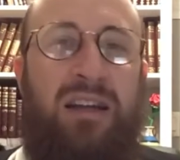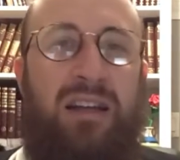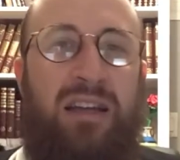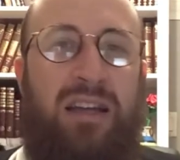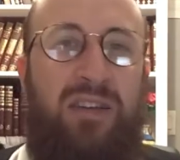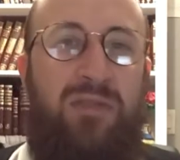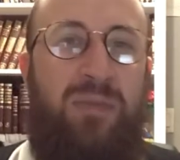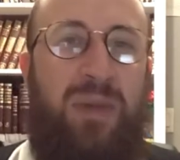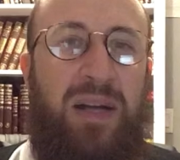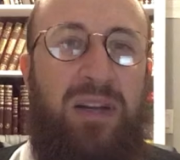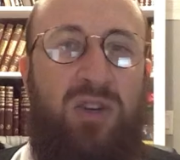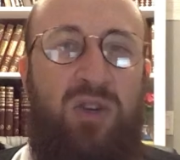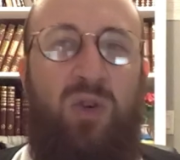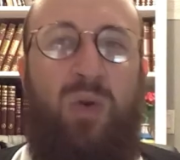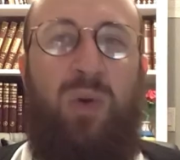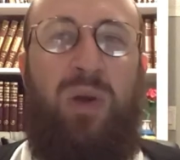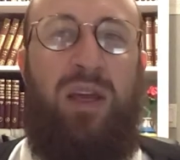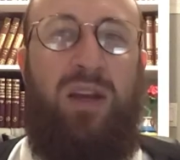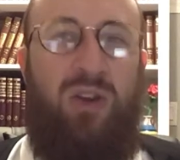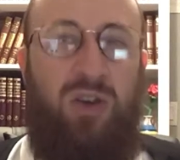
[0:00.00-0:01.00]
if by
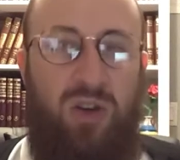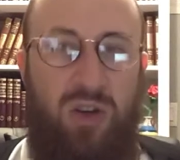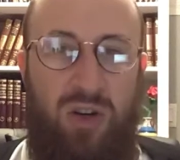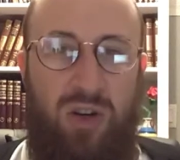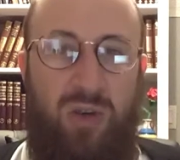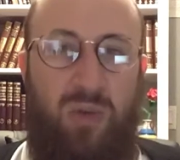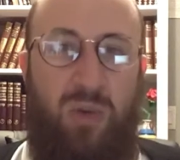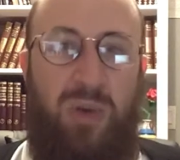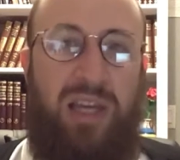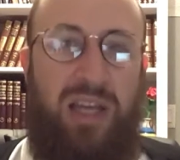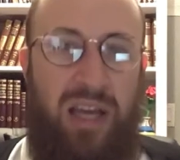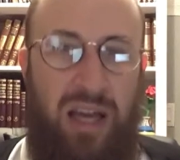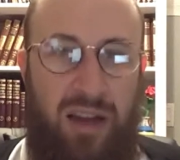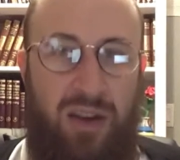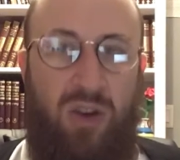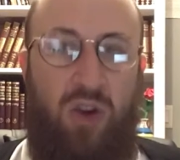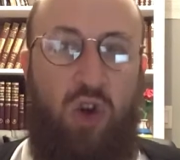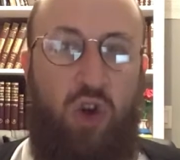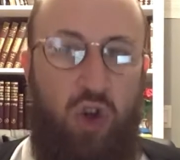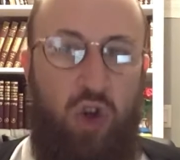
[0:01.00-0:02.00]
doing good we
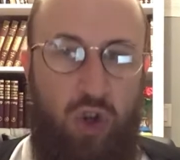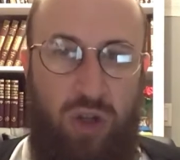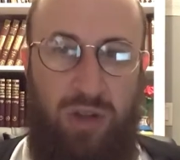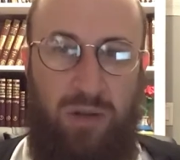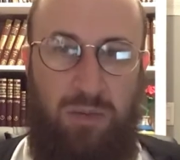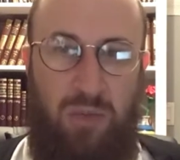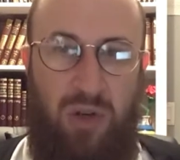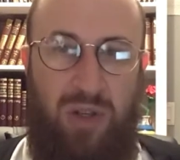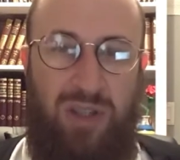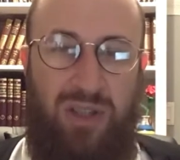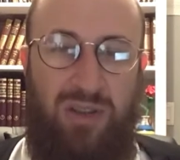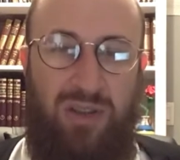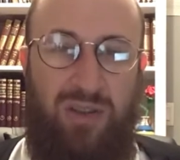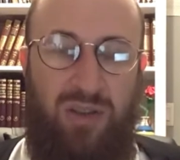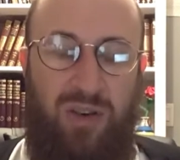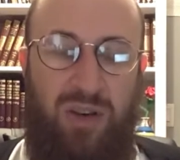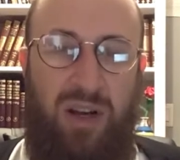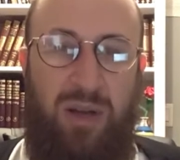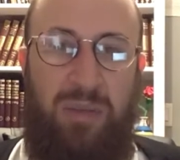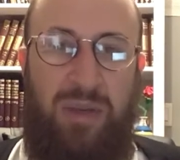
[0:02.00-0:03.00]
get good, personal
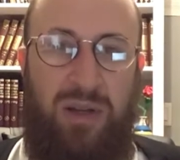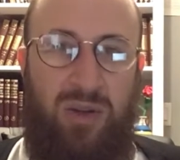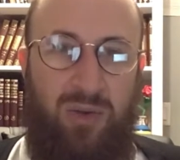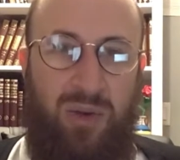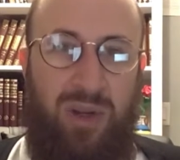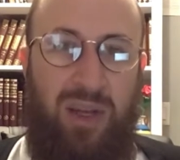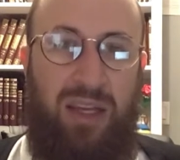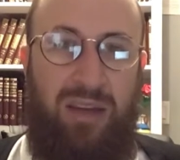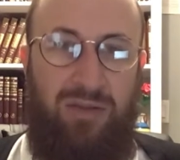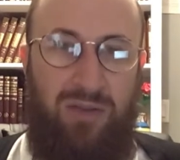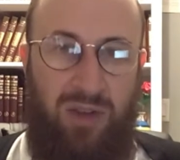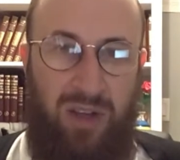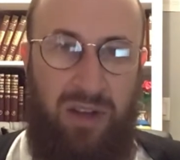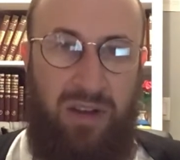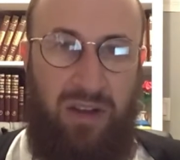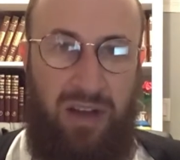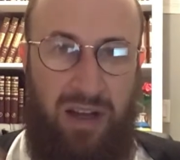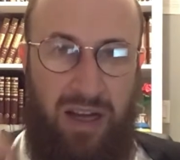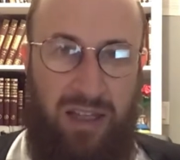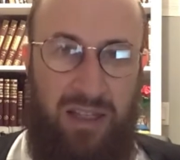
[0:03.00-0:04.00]
good, and by doing evil in
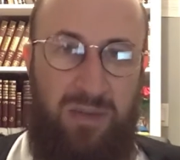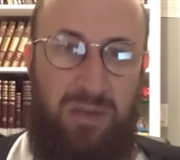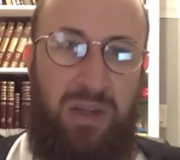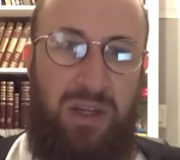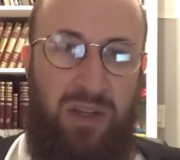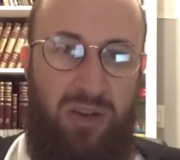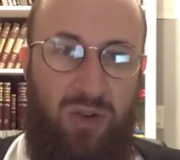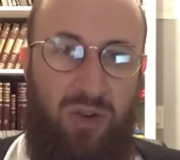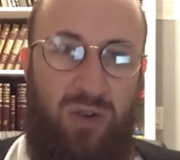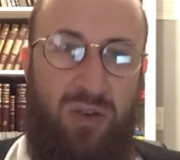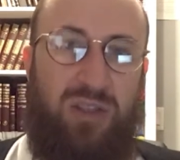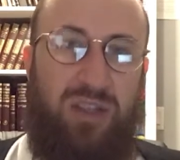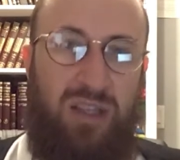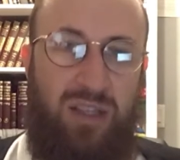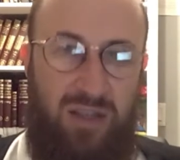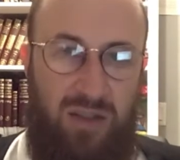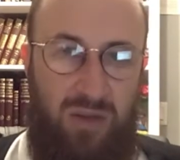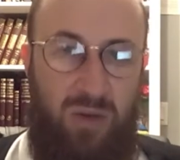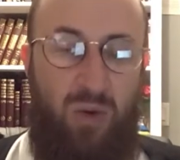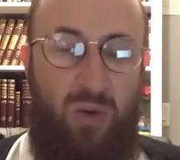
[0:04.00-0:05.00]
the cosmic eternal
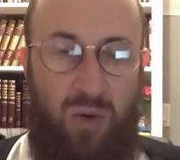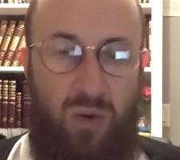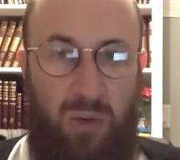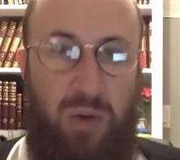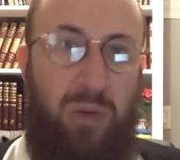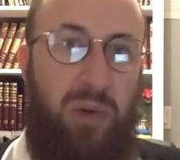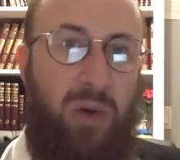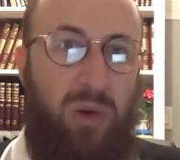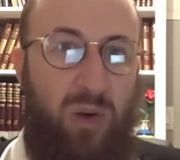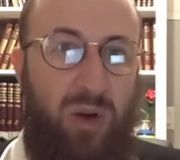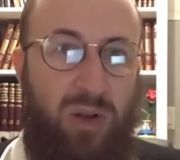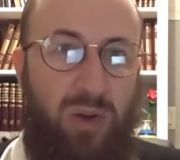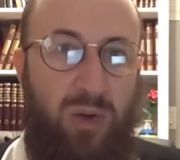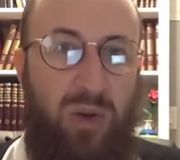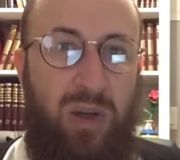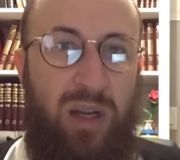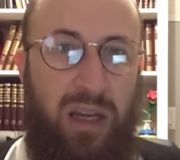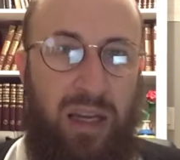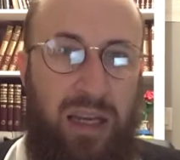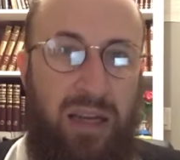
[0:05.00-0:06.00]
sense, or what we call
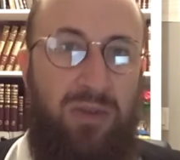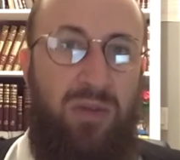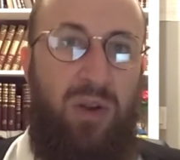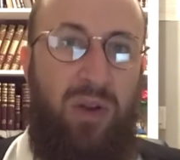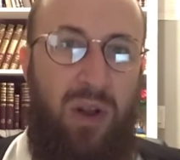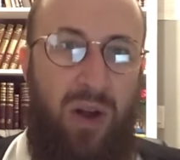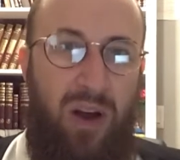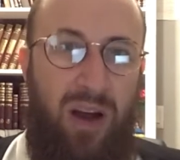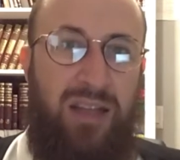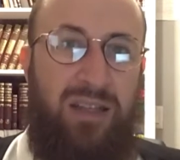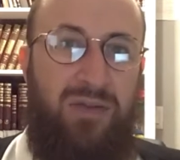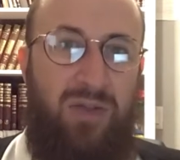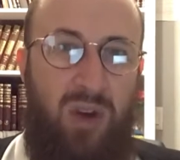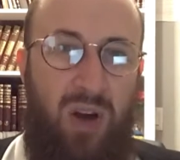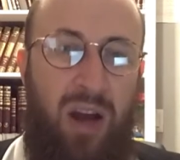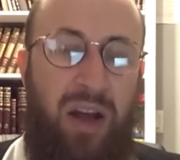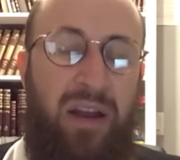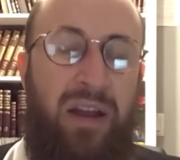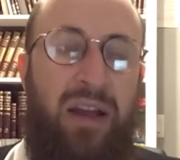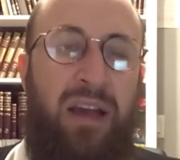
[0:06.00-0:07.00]
doing evil in the eyes of
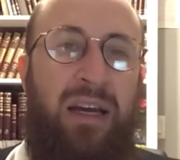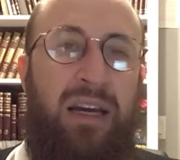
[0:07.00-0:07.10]
God,